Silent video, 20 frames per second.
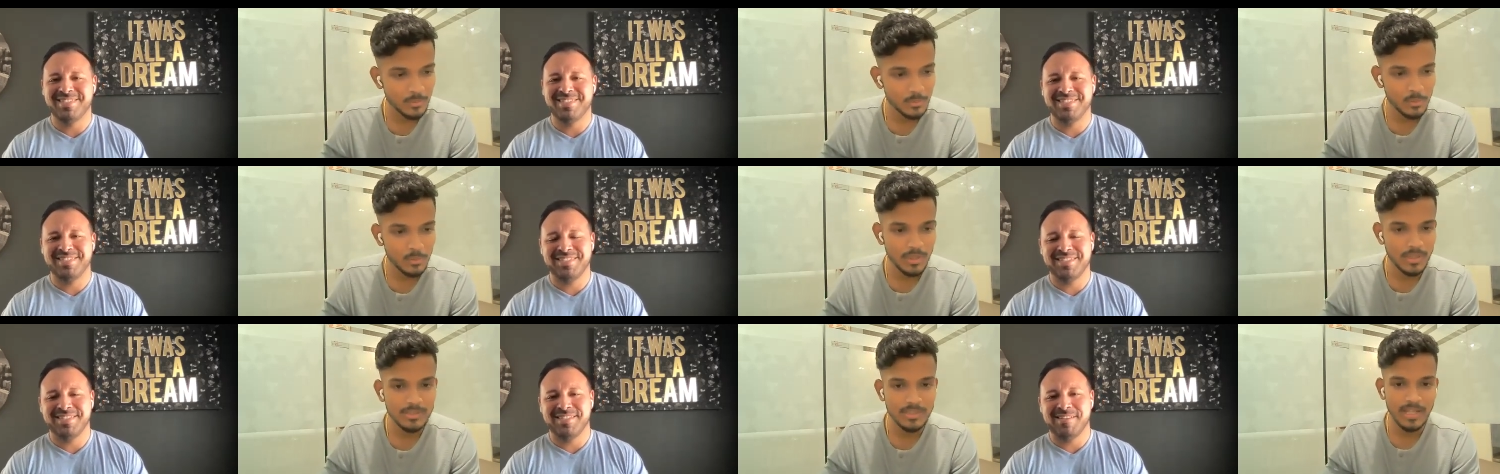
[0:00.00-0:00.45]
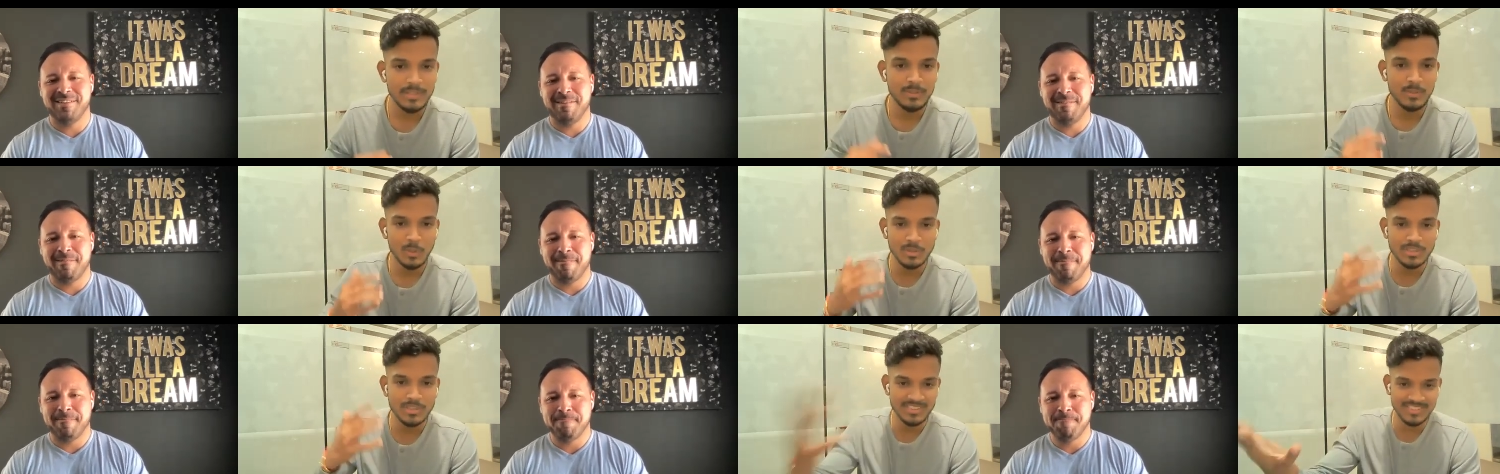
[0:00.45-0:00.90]
Speaker 1: you know, and
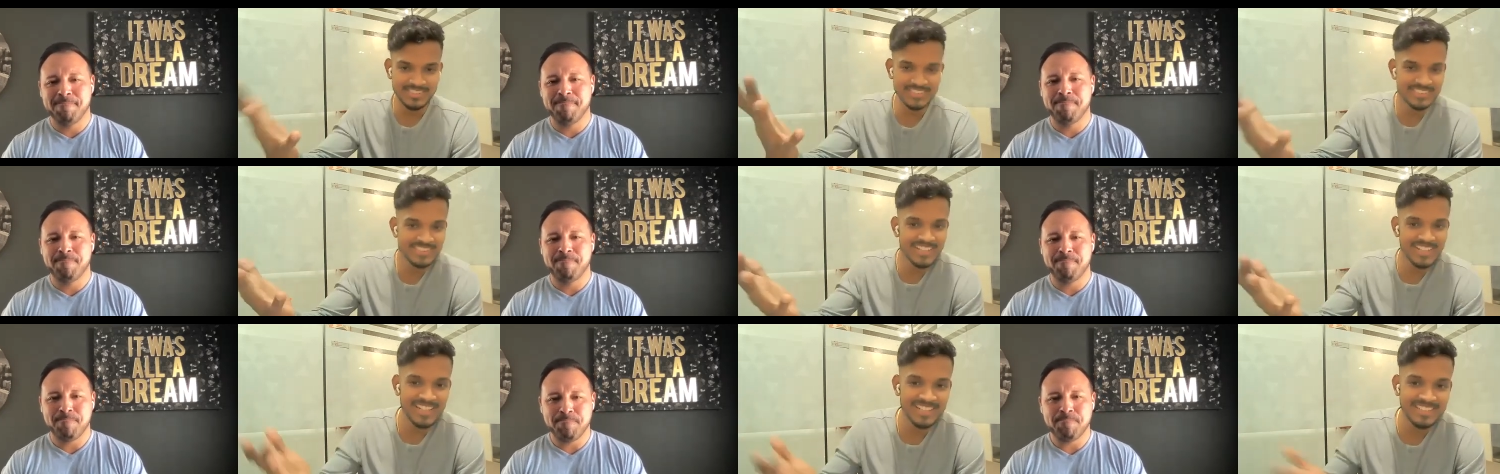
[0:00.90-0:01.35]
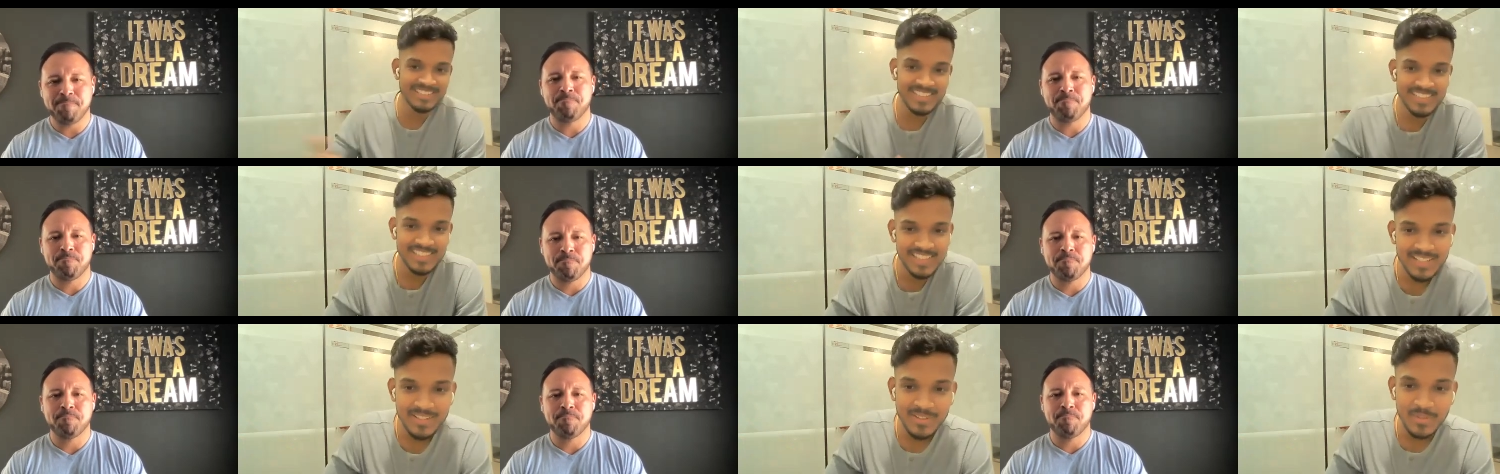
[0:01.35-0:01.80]
not just like as a
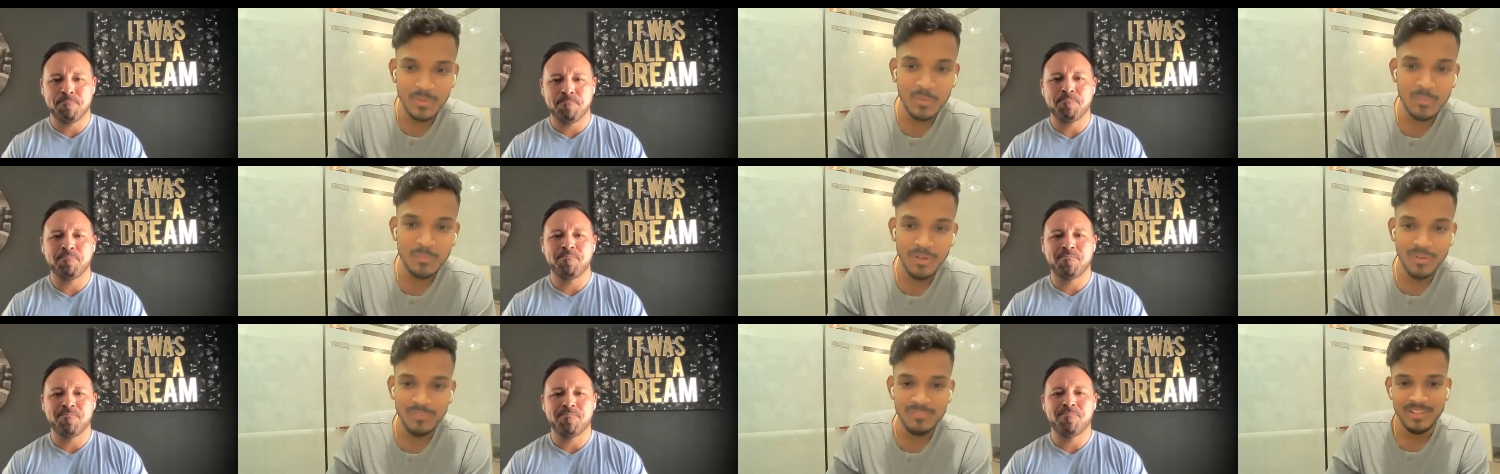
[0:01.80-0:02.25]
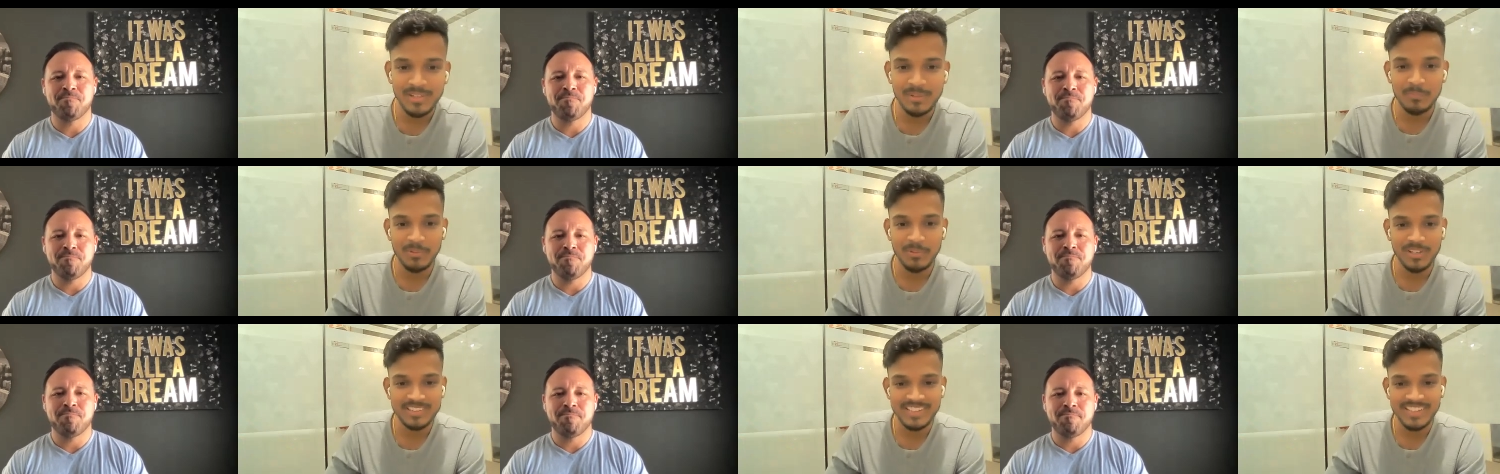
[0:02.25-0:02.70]
client, you know, we have like
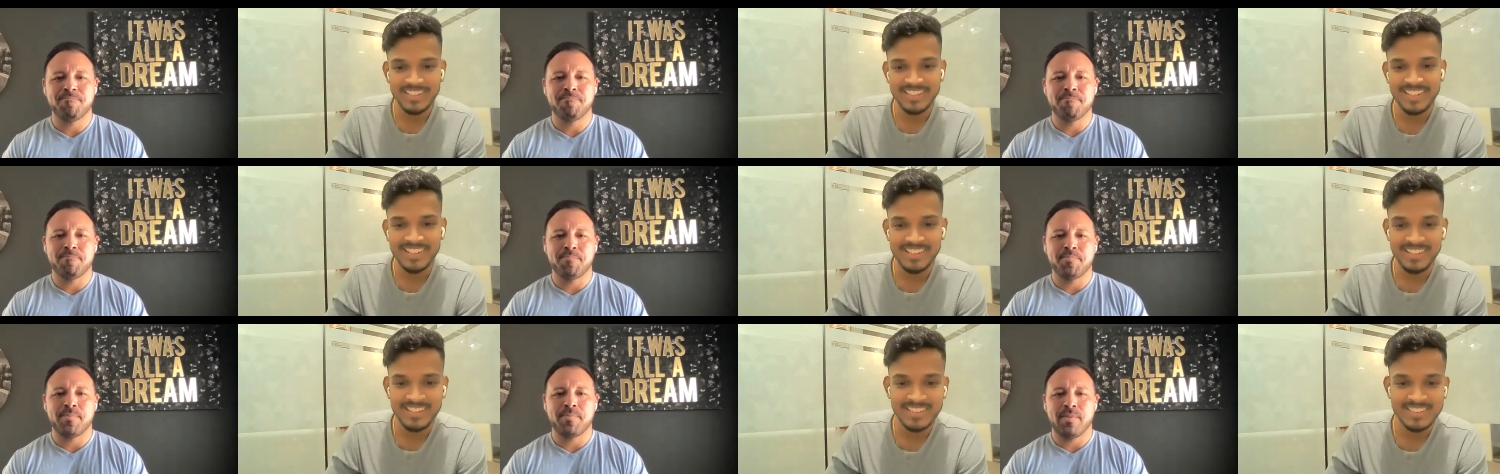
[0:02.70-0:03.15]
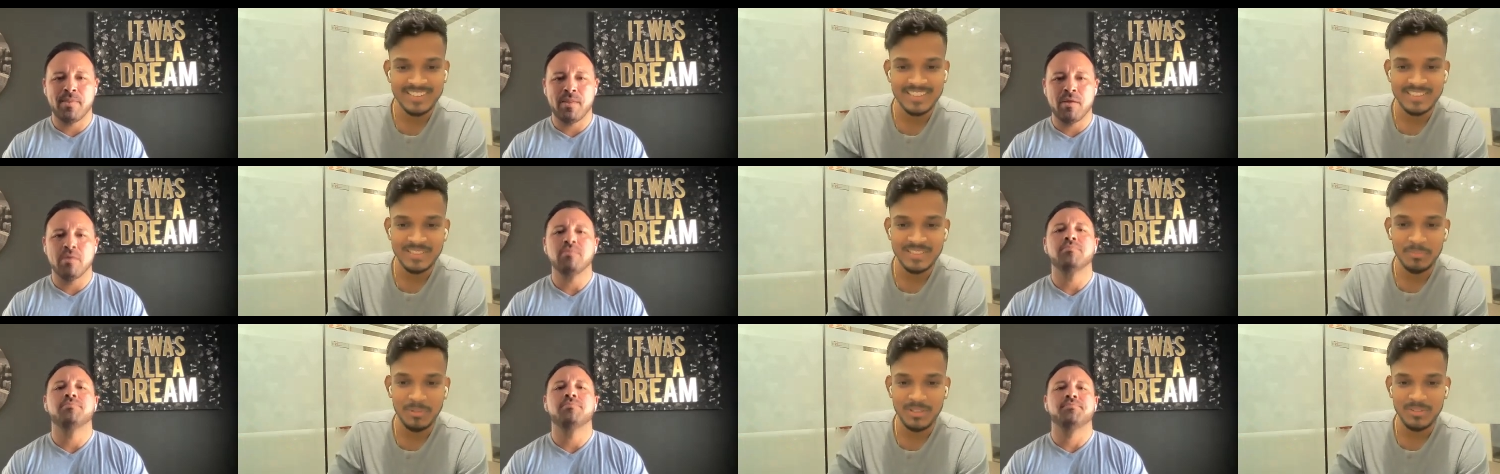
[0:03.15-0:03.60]
brotherly
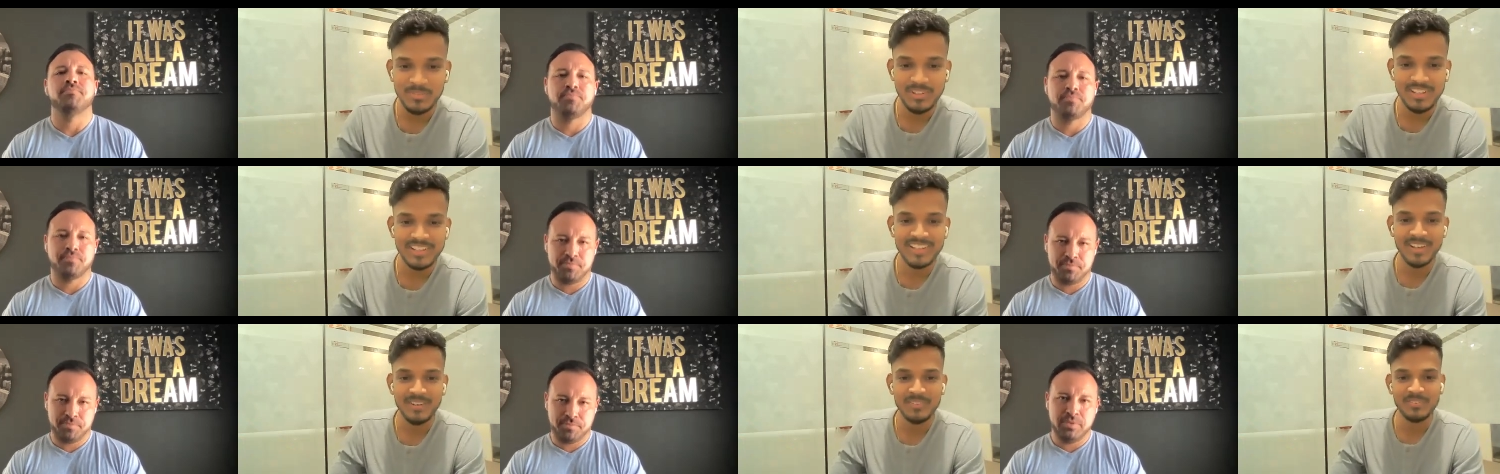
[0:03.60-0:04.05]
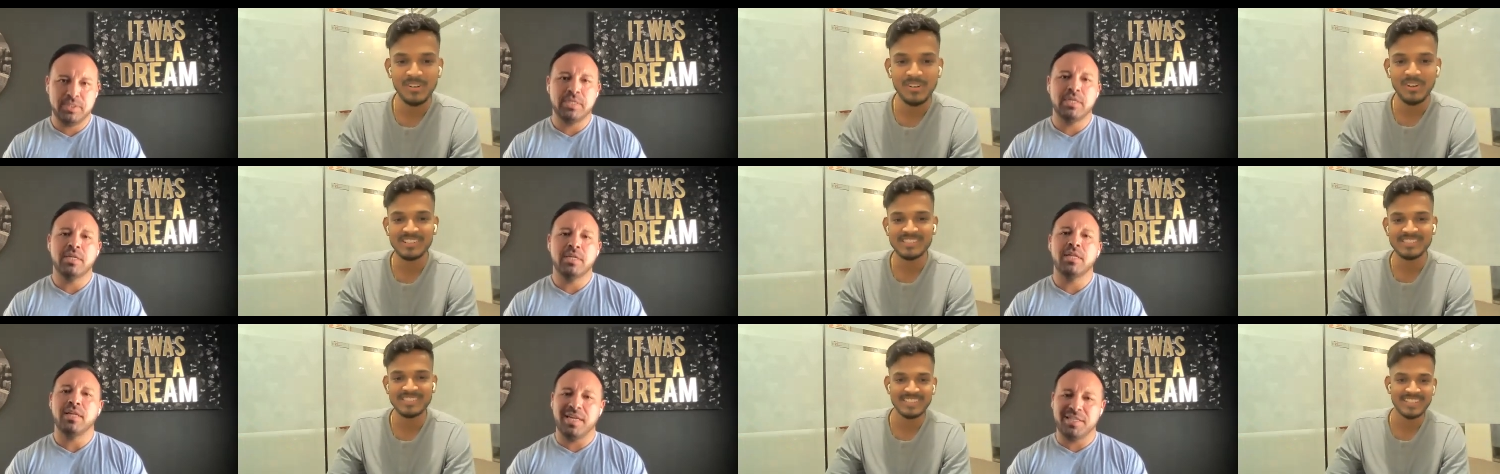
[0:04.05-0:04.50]
relationship as well, of
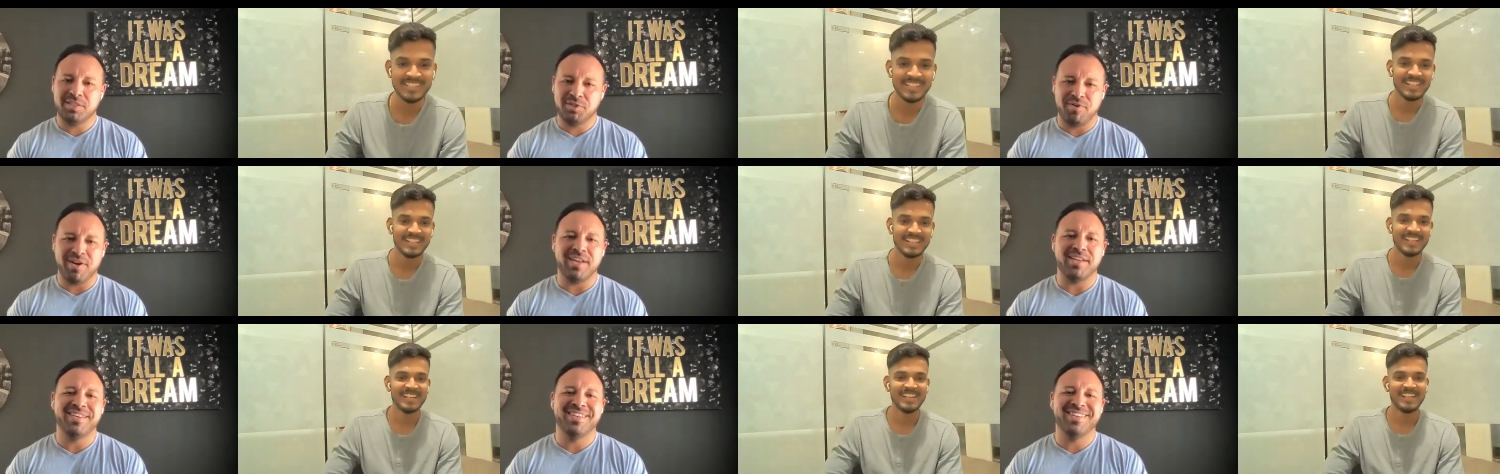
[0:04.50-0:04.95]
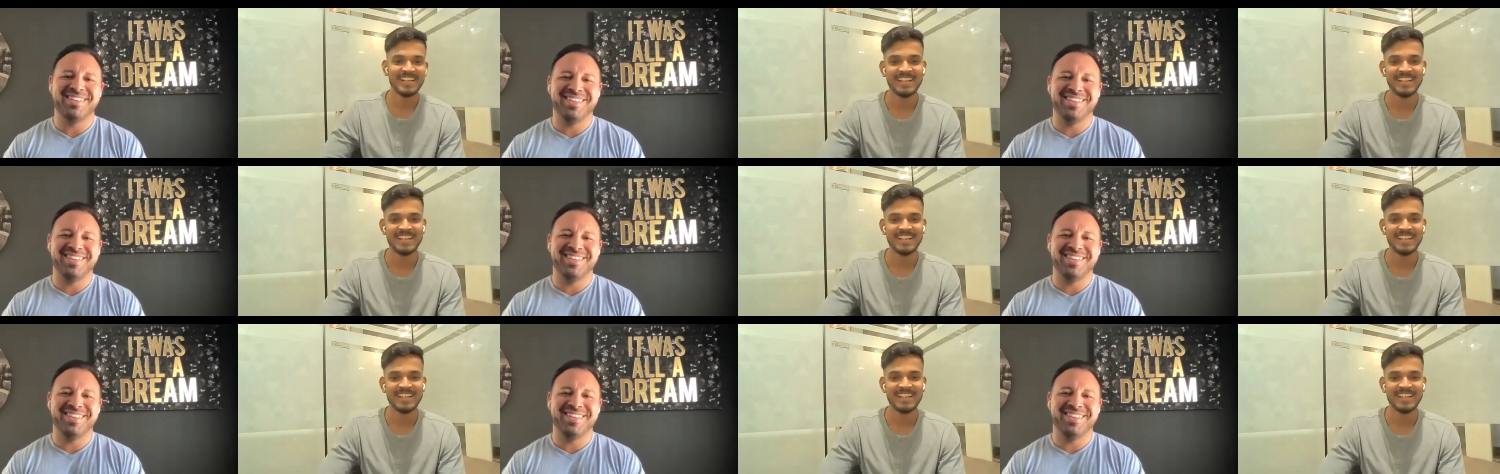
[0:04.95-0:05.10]
course. That's right.